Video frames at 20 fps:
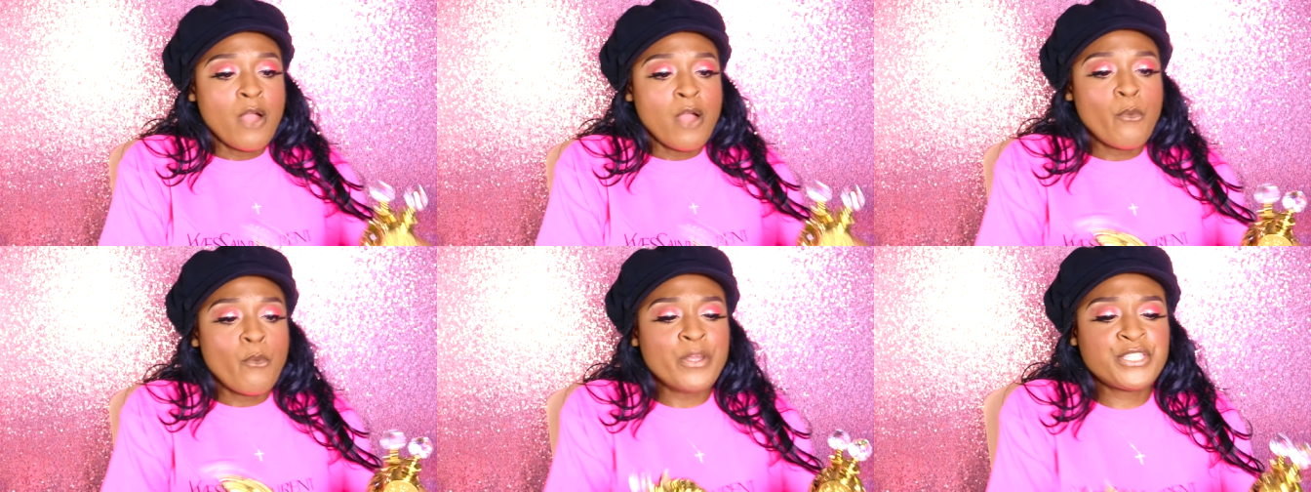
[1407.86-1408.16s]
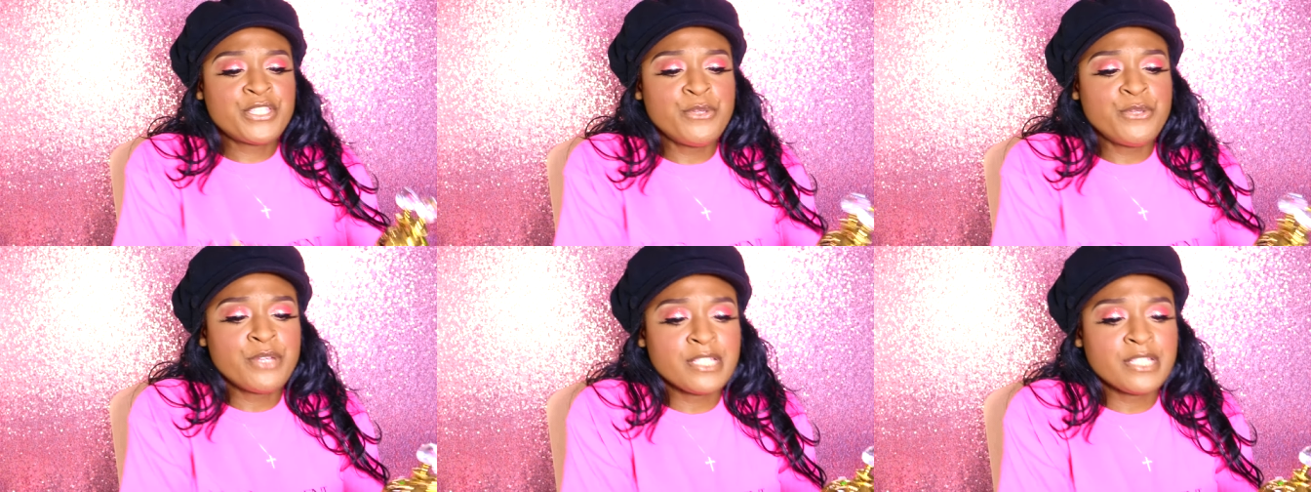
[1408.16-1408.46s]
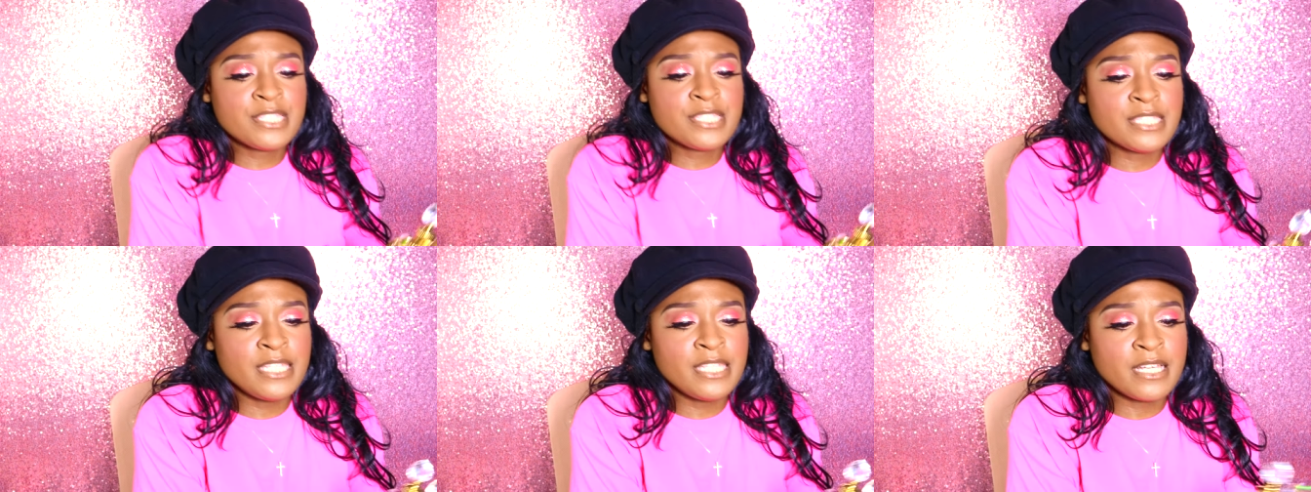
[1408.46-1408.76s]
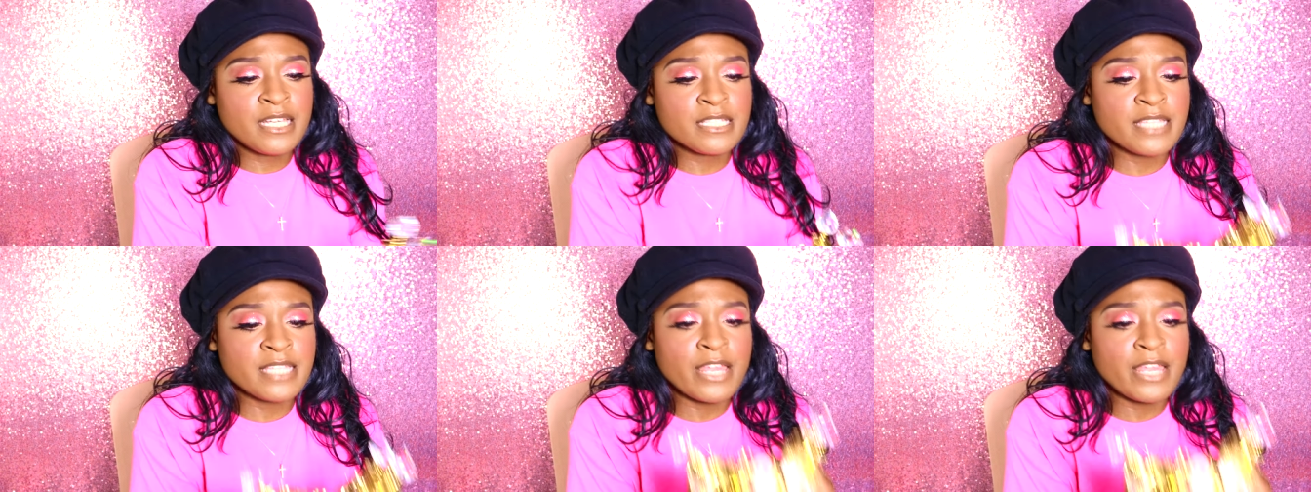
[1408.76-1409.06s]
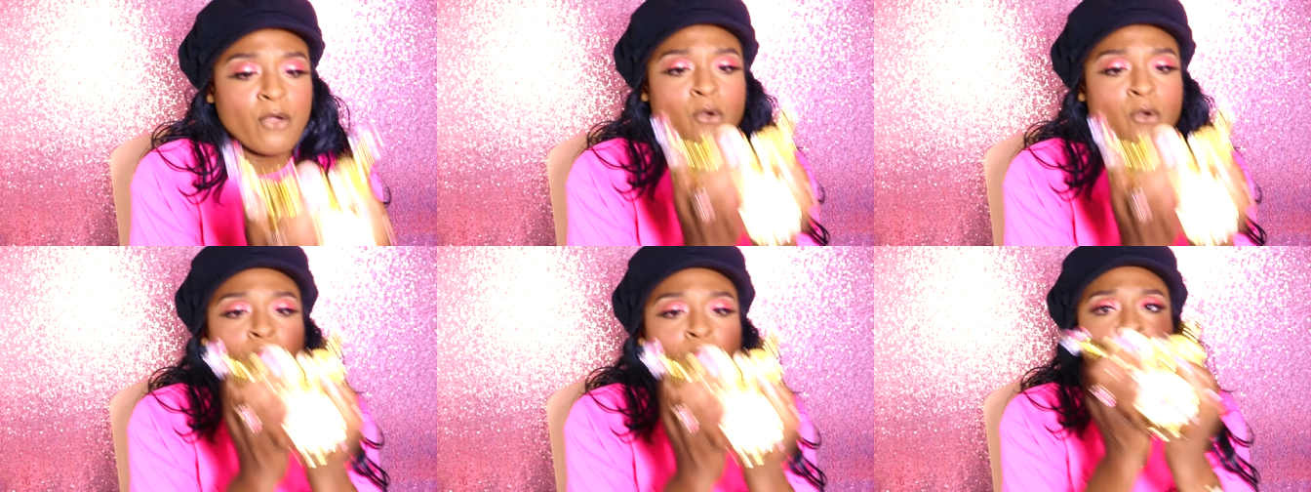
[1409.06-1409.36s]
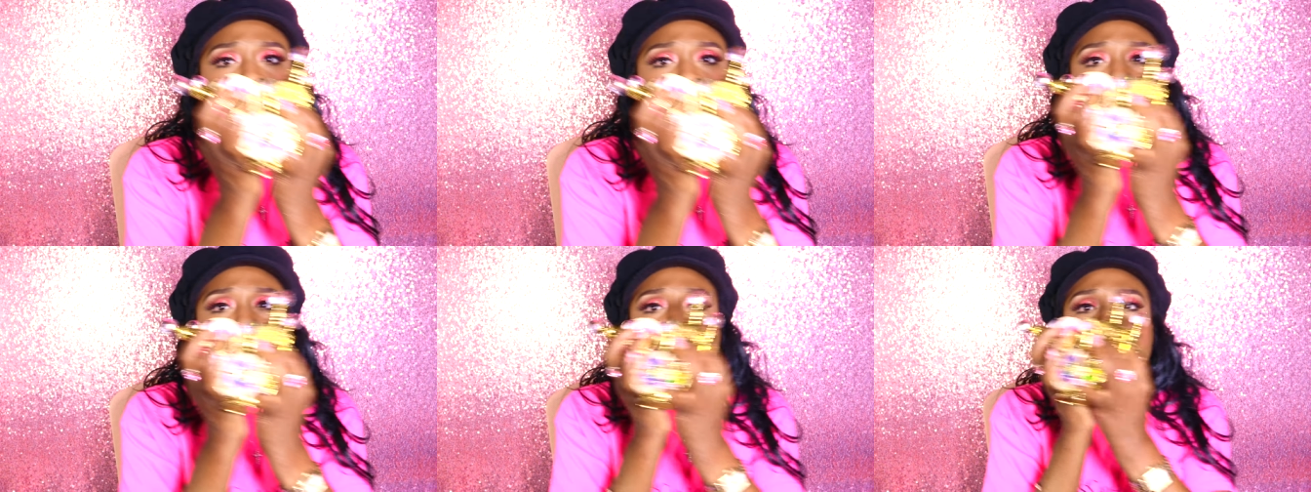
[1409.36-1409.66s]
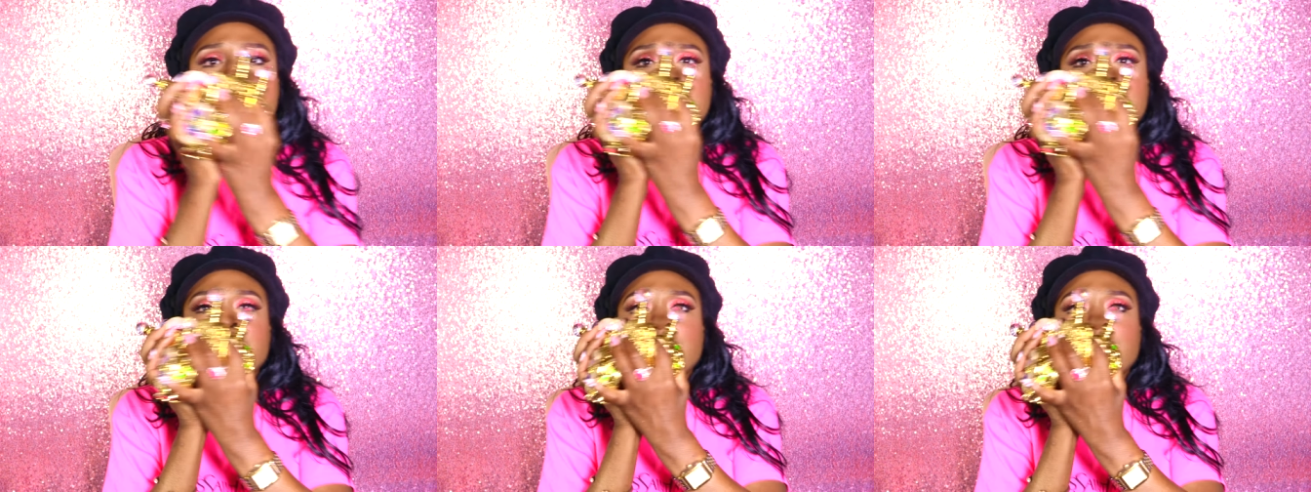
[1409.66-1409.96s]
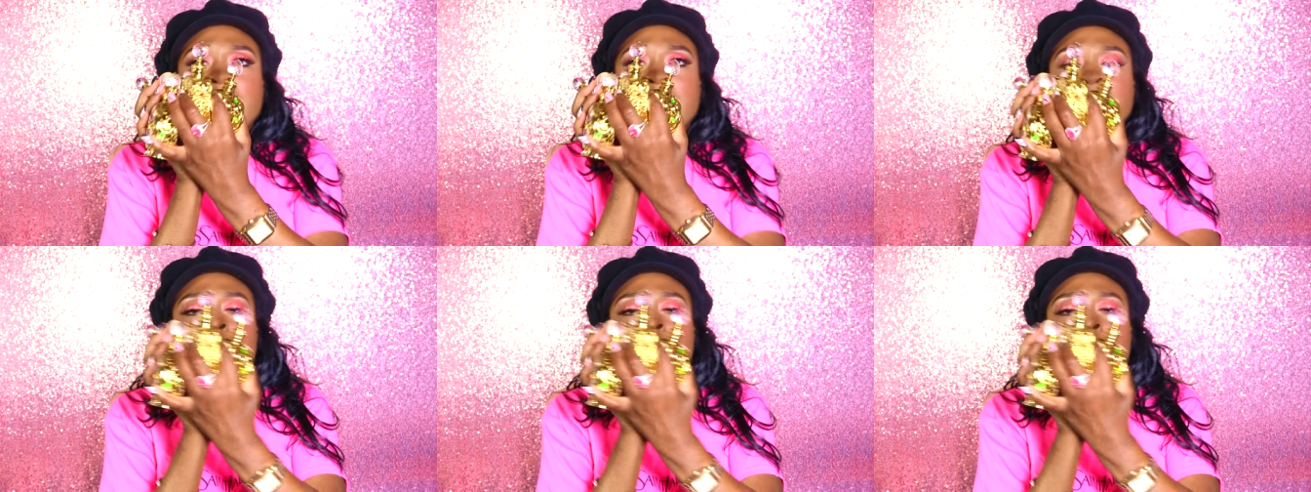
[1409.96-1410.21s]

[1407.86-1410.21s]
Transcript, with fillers: which you could see because they all kind of like